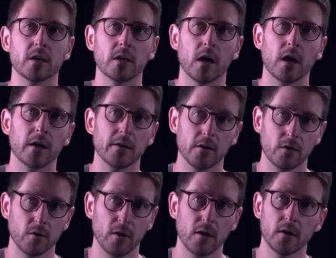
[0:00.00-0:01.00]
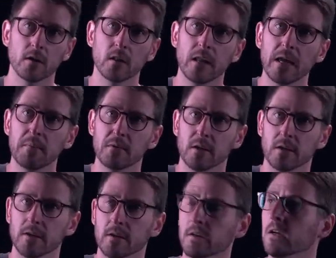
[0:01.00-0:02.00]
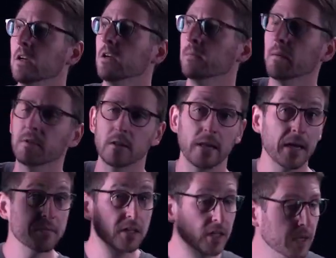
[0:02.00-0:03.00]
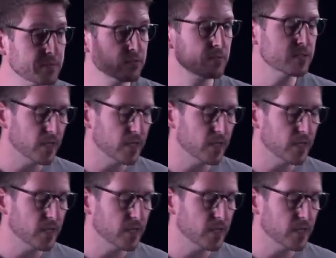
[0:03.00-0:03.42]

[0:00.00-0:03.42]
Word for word: an unknown lambda here. Remember, the lambda comes from